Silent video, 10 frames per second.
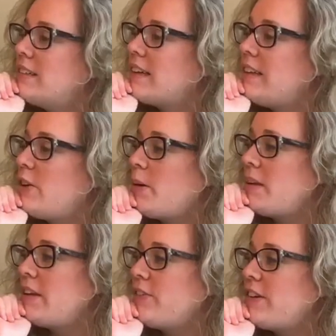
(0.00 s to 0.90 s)
Can you come
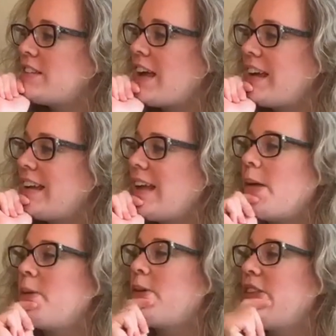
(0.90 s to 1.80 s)
in here for a second and
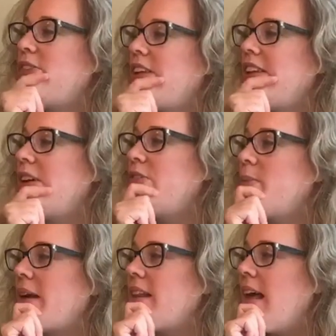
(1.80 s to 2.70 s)
help me with a video
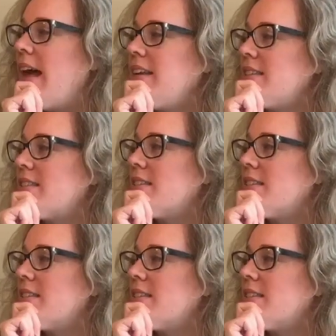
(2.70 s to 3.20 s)
for my class?